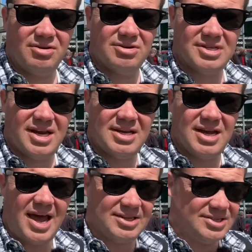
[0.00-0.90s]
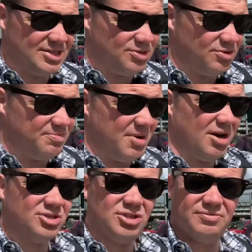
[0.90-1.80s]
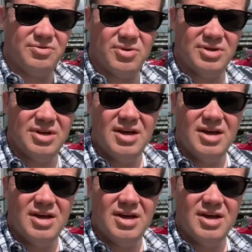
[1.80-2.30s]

Crusade as this sort of marching forward